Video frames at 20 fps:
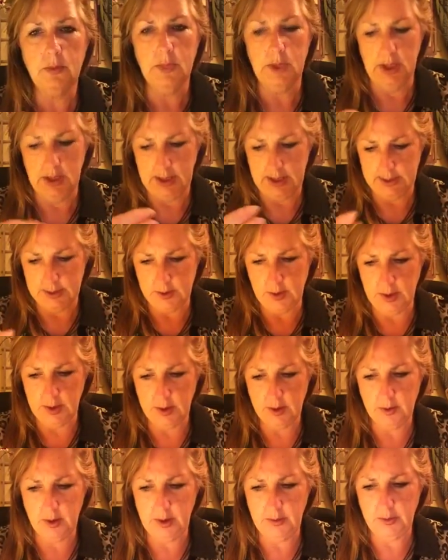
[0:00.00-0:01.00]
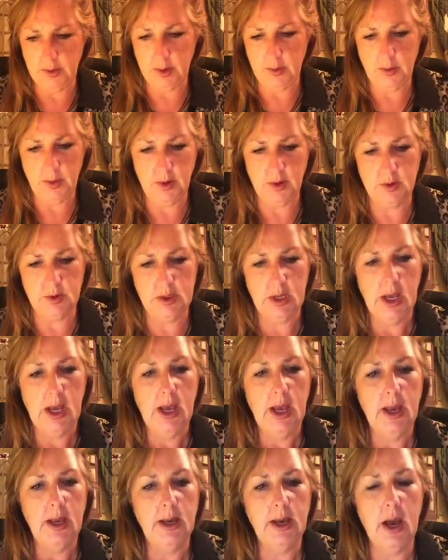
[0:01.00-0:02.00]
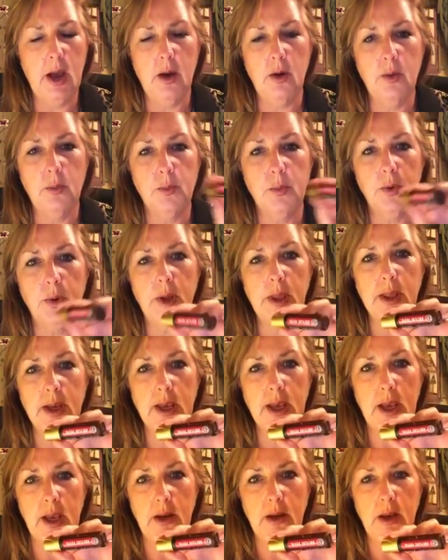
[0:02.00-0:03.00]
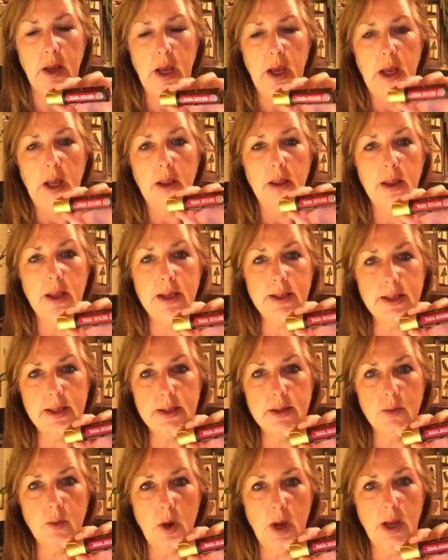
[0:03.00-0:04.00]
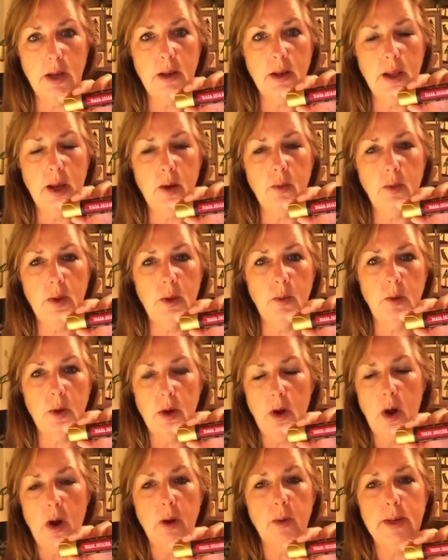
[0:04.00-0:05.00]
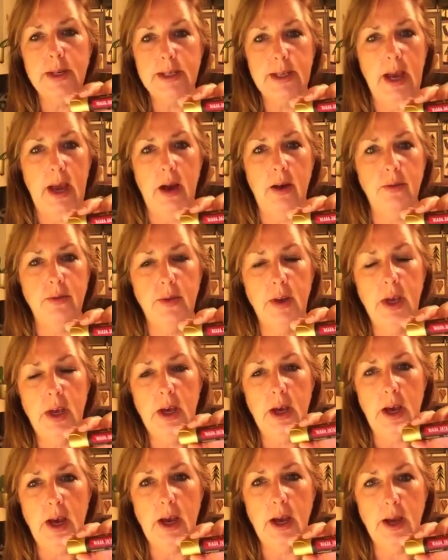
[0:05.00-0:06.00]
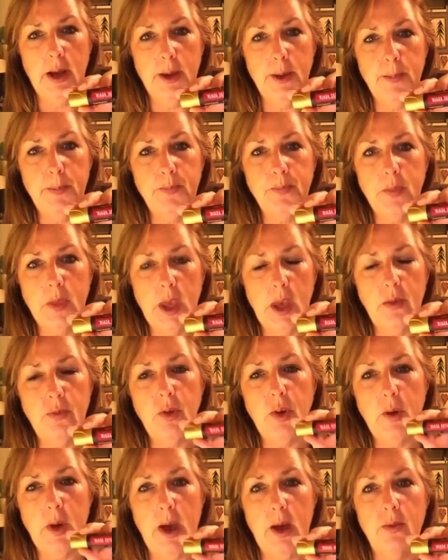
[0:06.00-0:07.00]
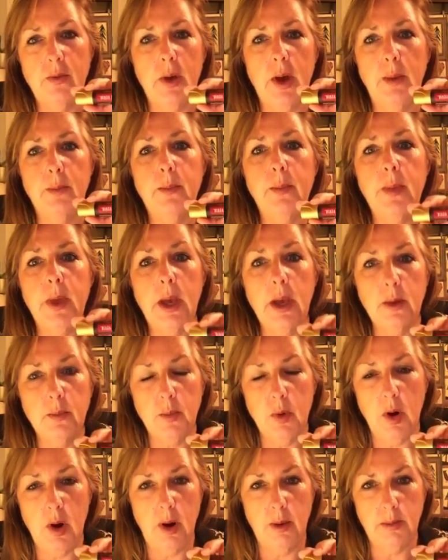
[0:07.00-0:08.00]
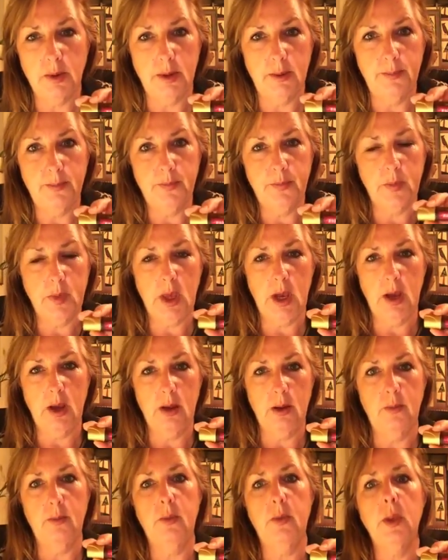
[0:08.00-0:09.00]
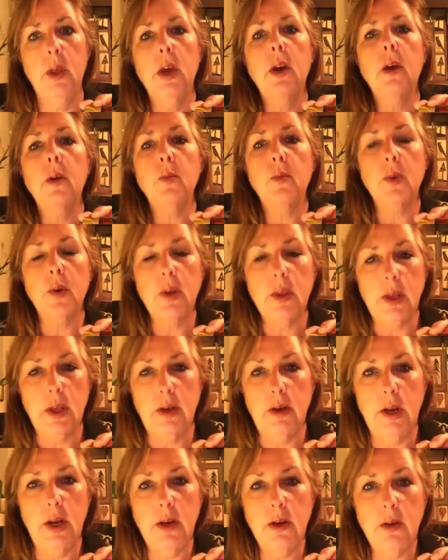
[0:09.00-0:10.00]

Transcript: that's great. They're great for your purse. Now, Breathe Again. This is one that we will always have. If you have a big problem breathing and you